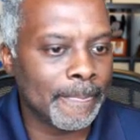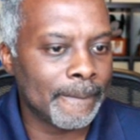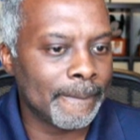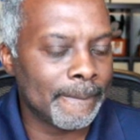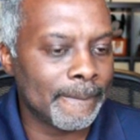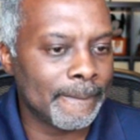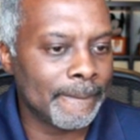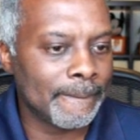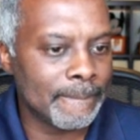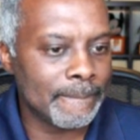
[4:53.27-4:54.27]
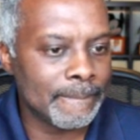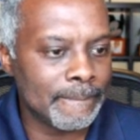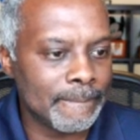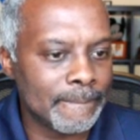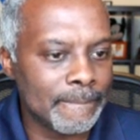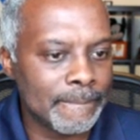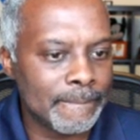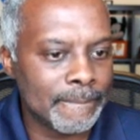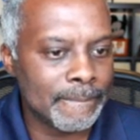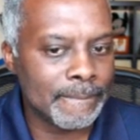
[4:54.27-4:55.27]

Nothing is said.